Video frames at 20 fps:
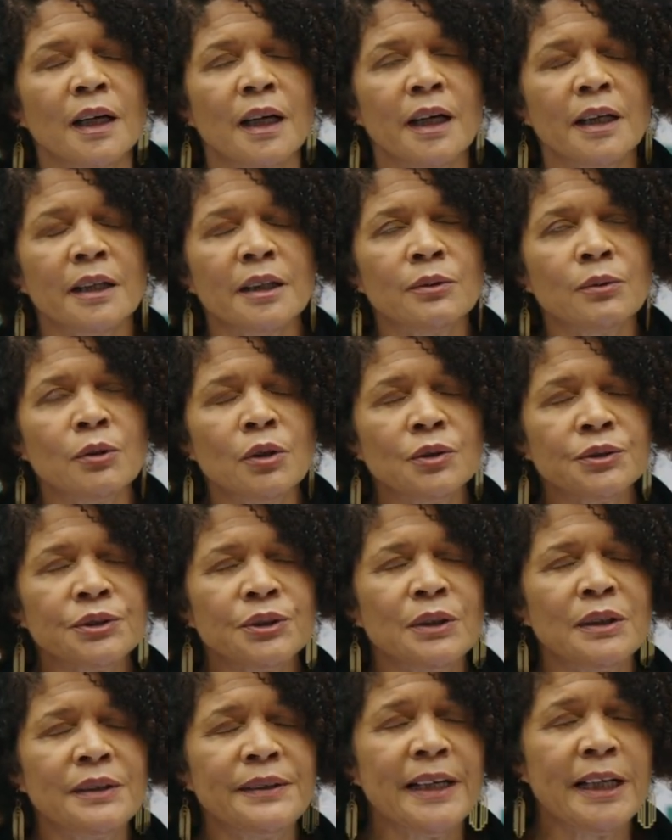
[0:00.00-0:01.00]
And it will
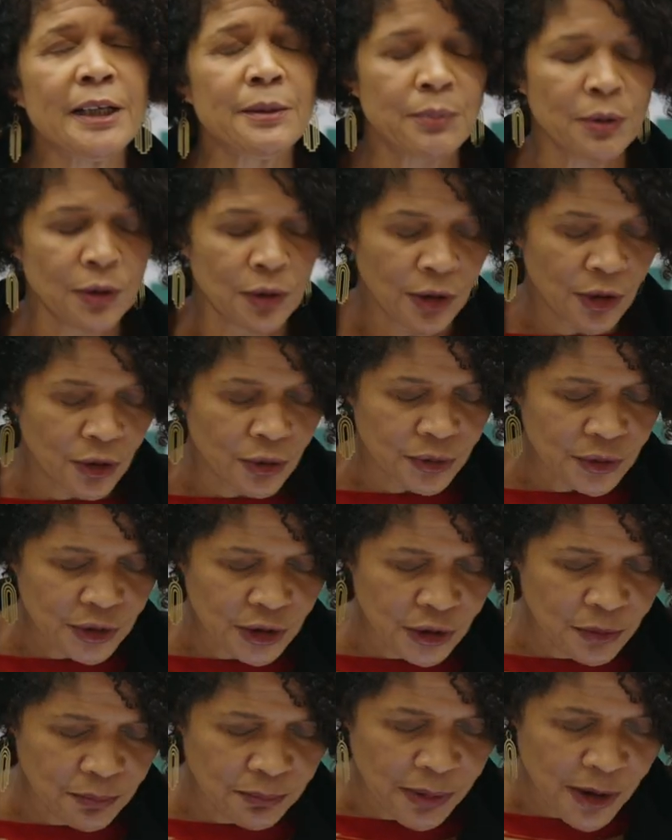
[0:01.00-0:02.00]
also enable
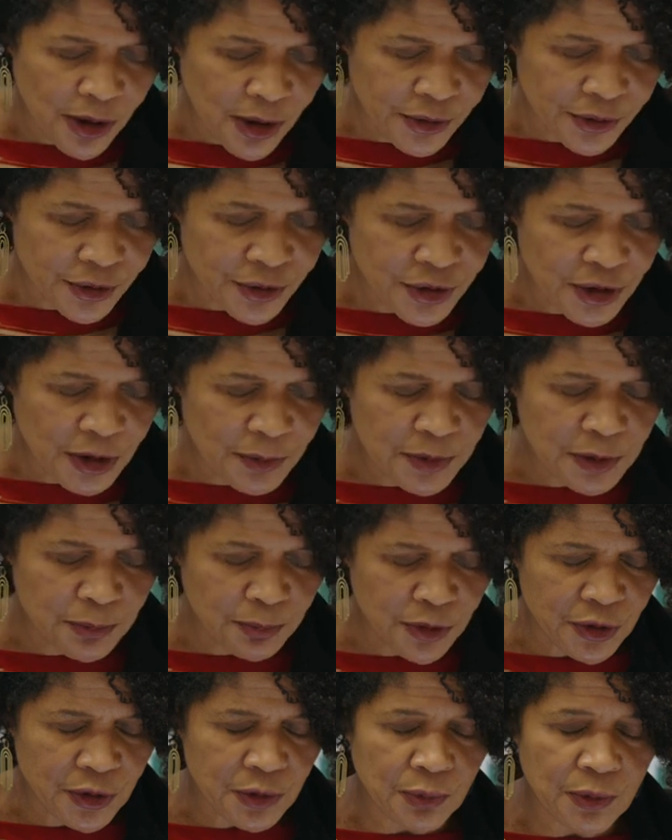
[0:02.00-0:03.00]
long-term partnerships
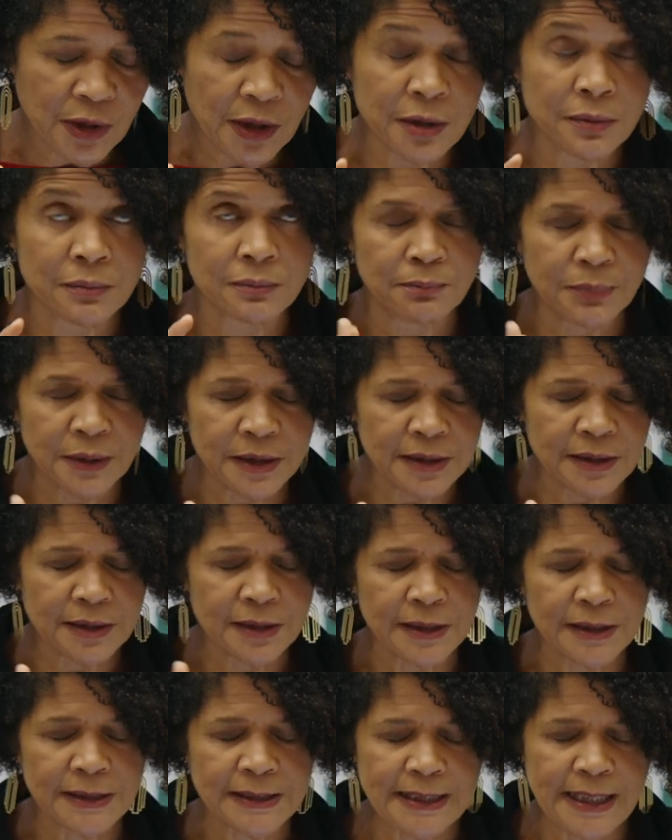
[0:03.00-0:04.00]
between
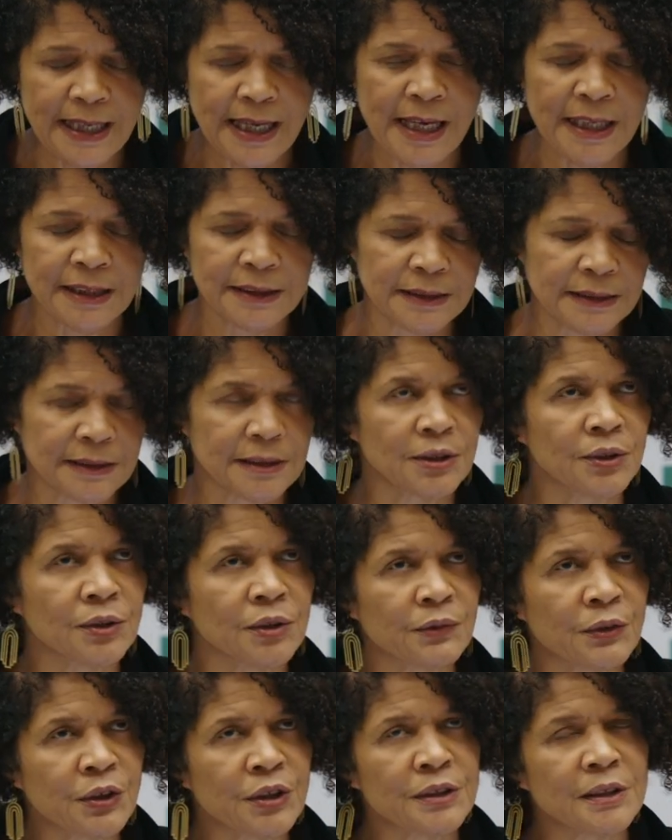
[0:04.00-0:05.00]
business and
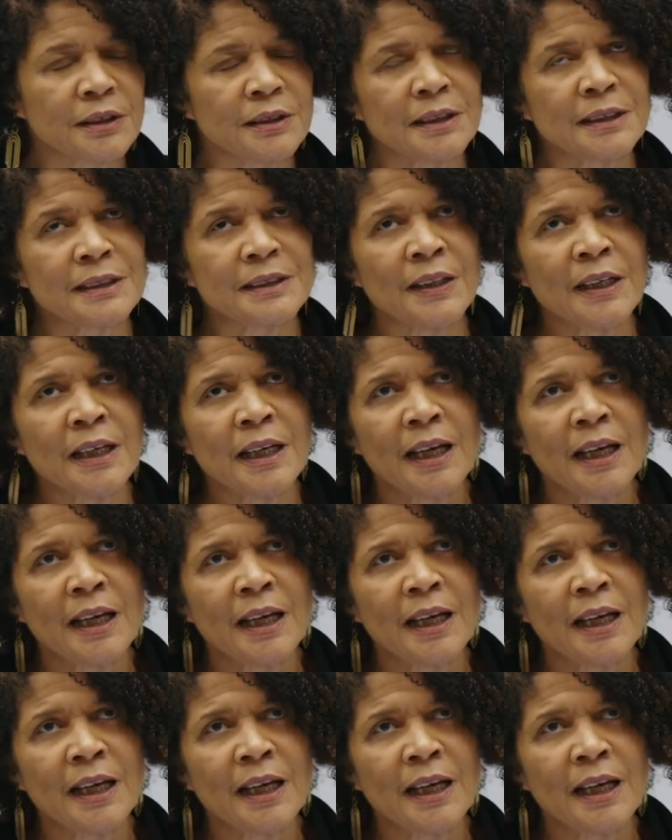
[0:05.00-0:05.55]
universities.